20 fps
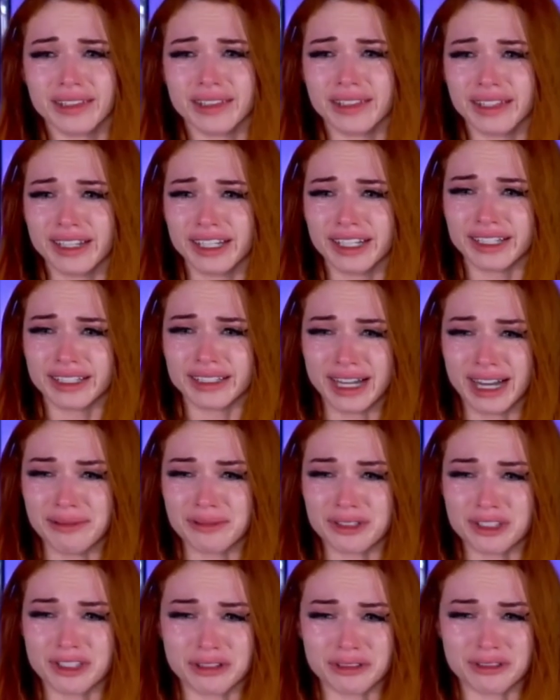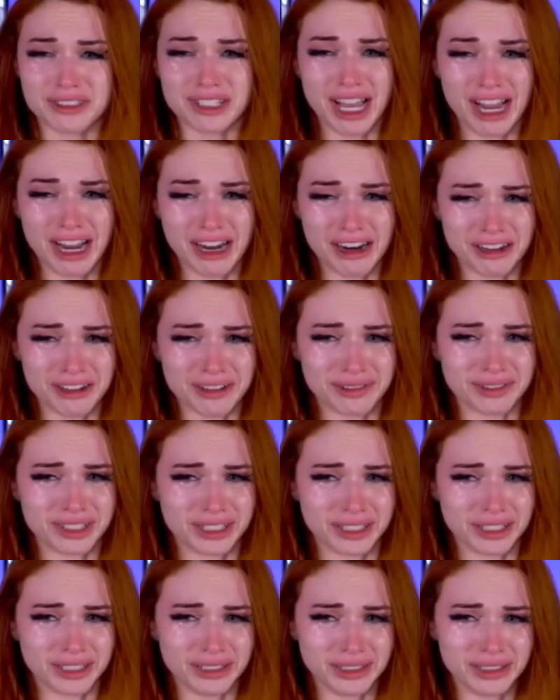Like, I'm so tired of
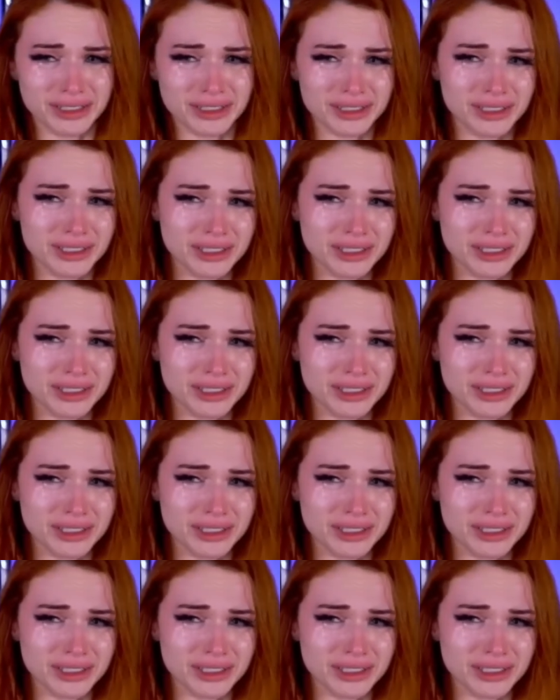it.